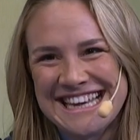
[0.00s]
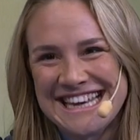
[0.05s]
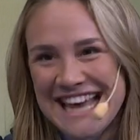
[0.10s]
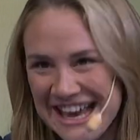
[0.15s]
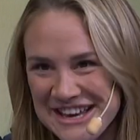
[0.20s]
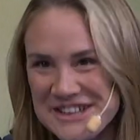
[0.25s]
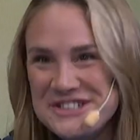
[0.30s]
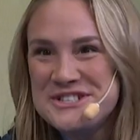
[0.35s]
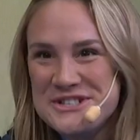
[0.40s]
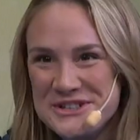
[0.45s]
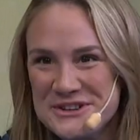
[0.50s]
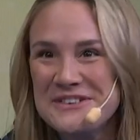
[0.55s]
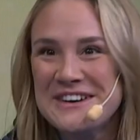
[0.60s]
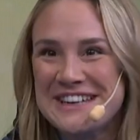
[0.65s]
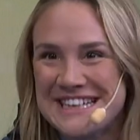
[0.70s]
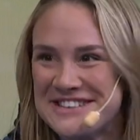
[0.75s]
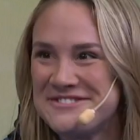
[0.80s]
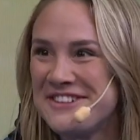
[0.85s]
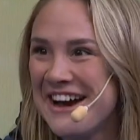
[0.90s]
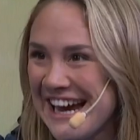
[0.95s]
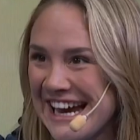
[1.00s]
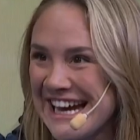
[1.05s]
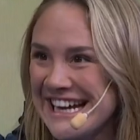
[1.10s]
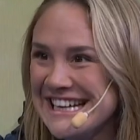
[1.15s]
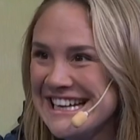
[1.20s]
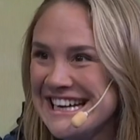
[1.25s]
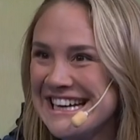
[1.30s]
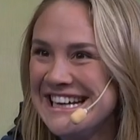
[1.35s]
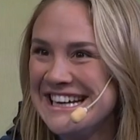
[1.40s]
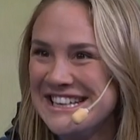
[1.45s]
you do it, right?
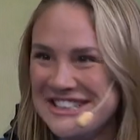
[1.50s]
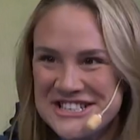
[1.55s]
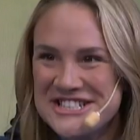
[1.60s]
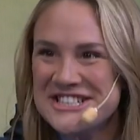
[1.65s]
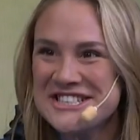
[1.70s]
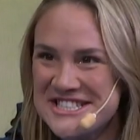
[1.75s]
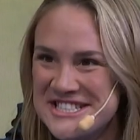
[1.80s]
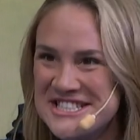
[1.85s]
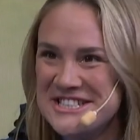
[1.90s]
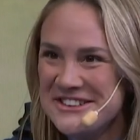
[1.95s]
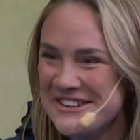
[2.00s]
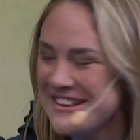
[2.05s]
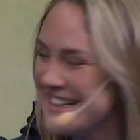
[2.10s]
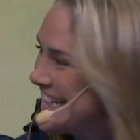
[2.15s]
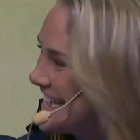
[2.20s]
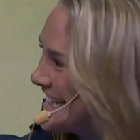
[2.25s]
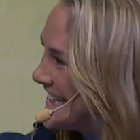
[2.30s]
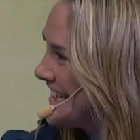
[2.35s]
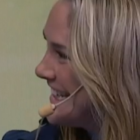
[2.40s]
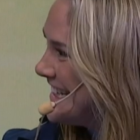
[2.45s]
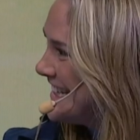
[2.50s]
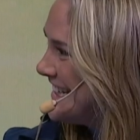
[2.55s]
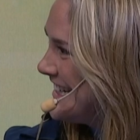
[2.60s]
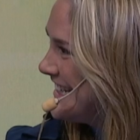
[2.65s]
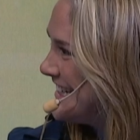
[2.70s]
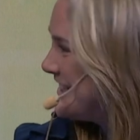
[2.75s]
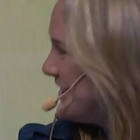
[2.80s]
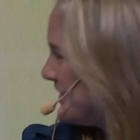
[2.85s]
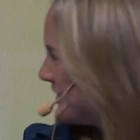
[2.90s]
You just do it. Mm. You